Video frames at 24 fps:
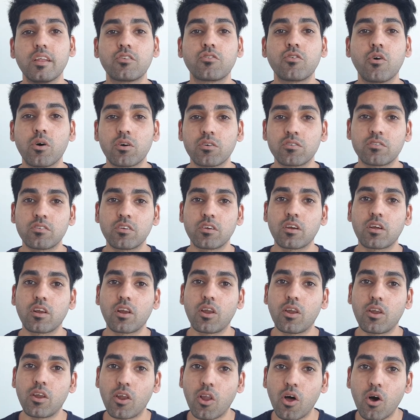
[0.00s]
toxic
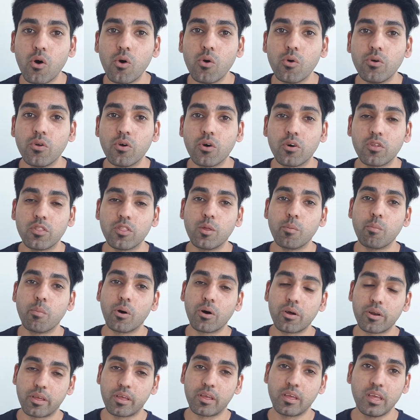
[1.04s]
load on the
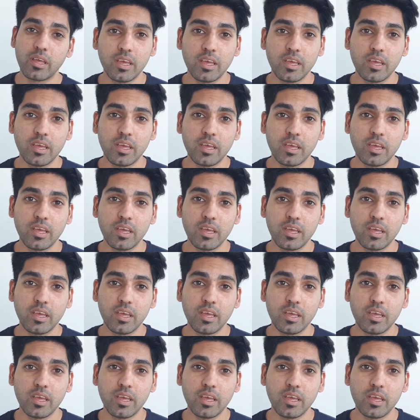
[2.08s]
body.